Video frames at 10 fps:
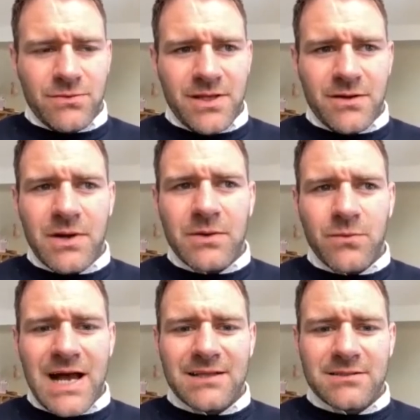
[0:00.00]
went
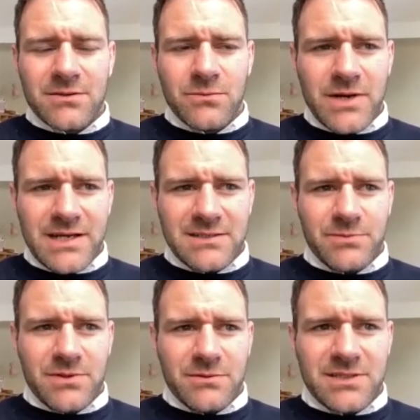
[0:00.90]
well in some ways,
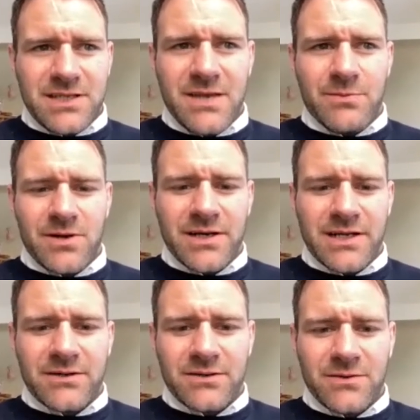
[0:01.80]
but it was steep
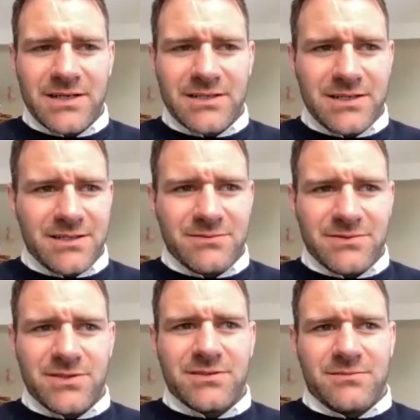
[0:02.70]
learning in other ways. Like, it was
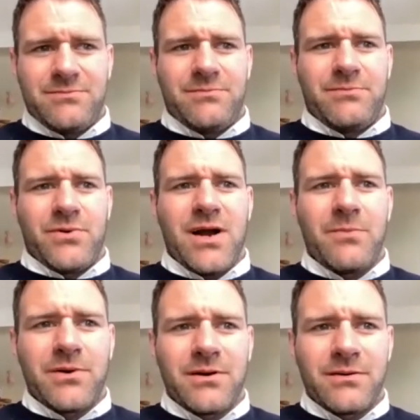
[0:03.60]
just
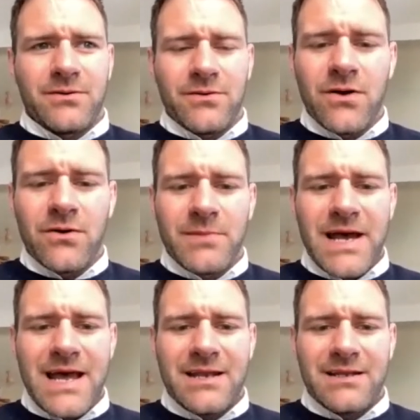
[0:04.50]
proper grown
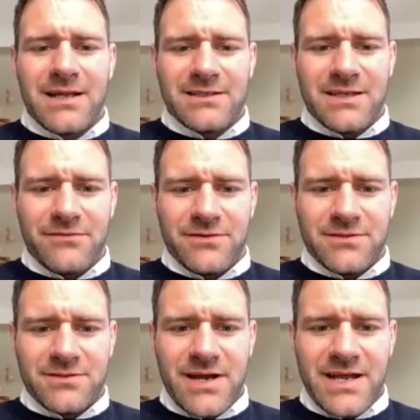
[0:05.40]
men, that different
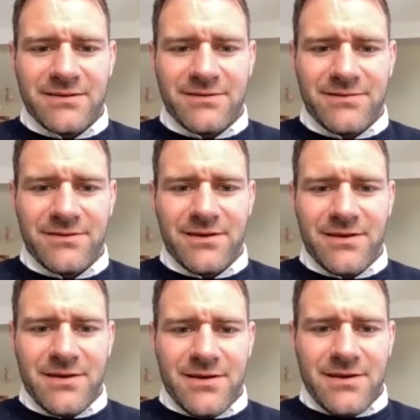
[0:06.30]
strengths,
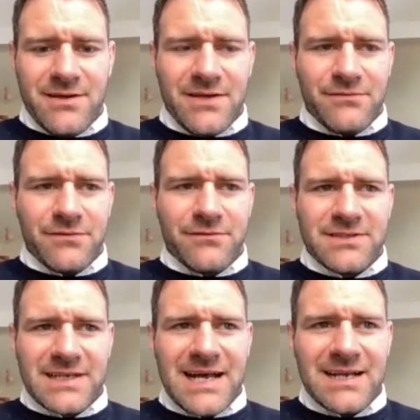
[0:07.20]
different
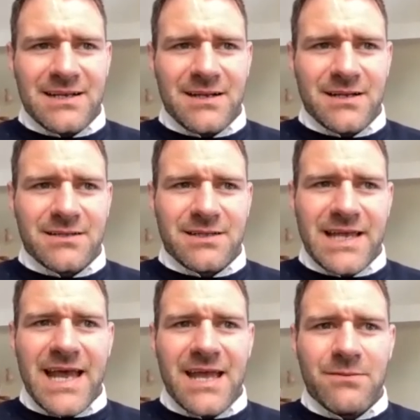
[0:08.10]
physicality. Like, the
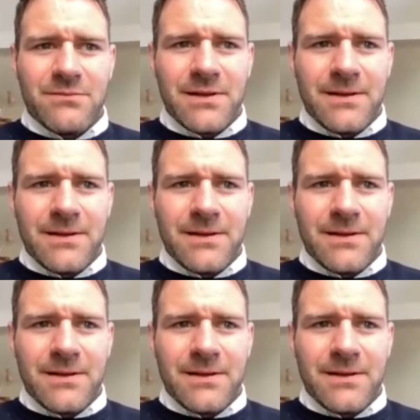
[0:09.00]
game